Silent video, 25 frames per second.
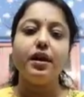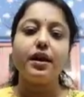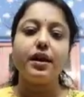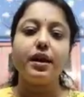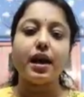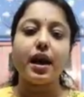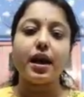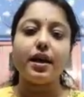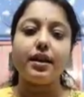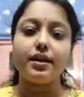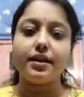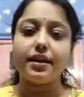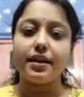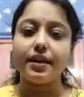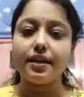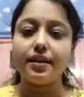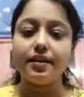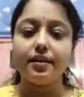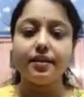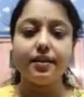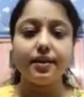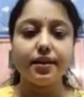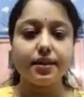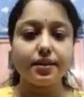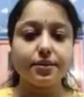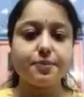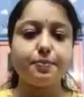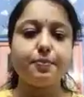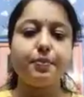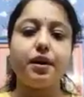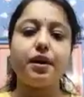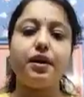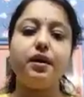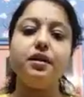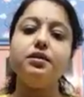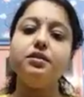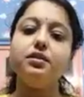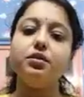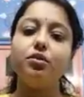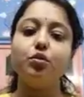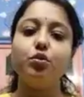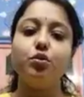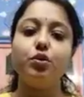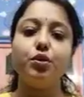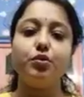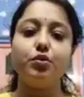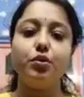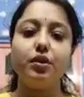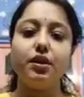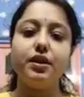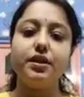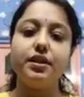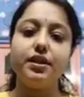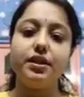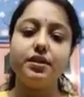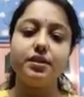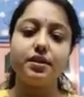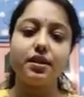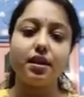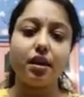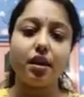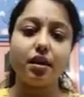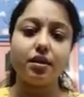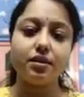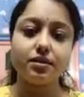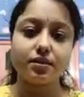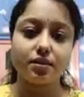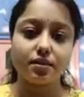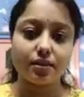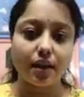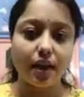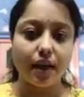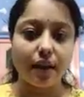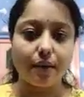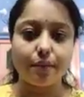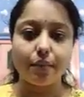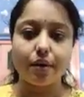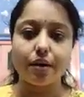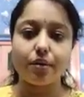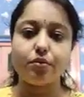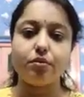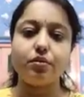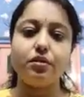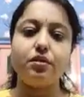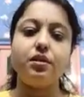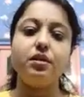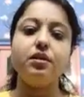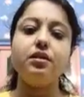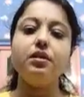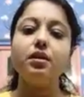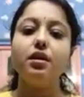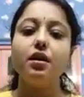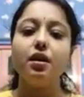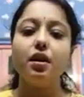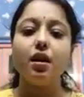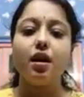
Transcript: and in this part we will discuss about the